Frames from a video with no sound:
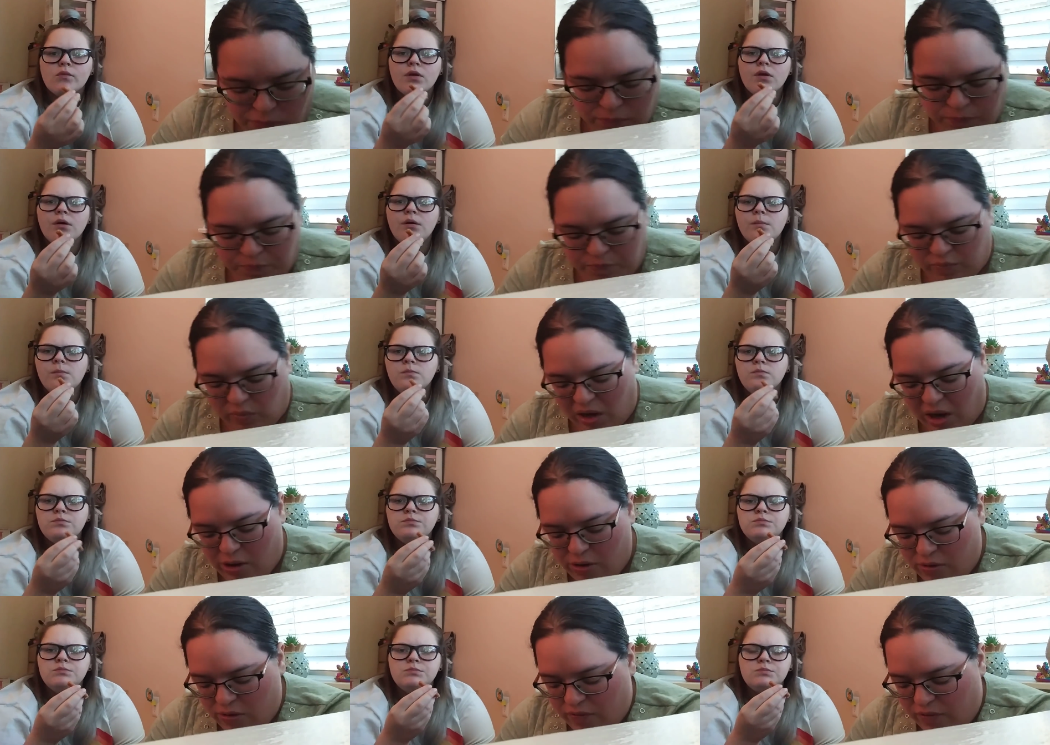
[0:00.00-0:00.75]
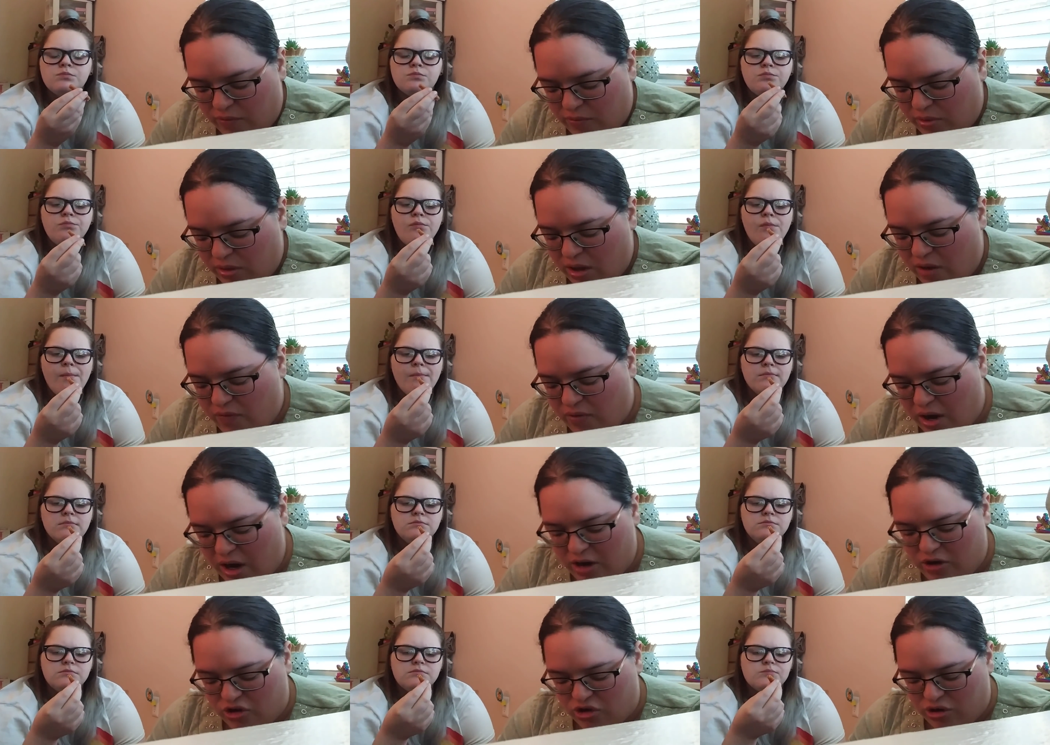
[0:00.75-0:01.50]
Speaker 1: I don't know if I really ever
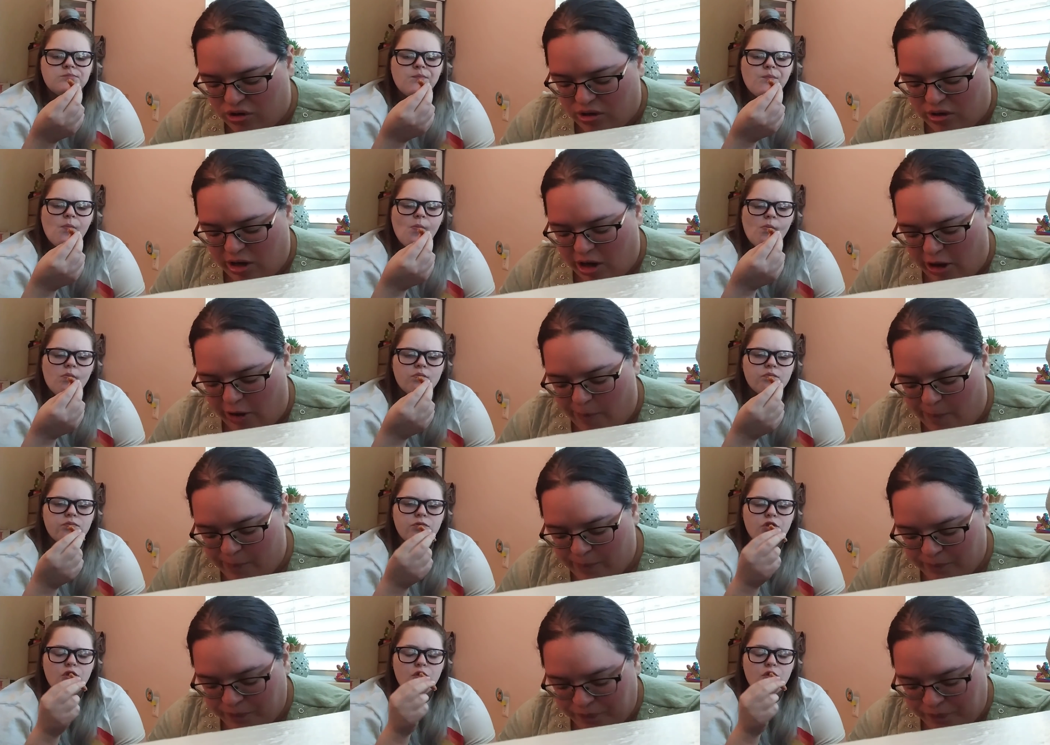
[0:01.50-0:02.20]
had a sugar daddy.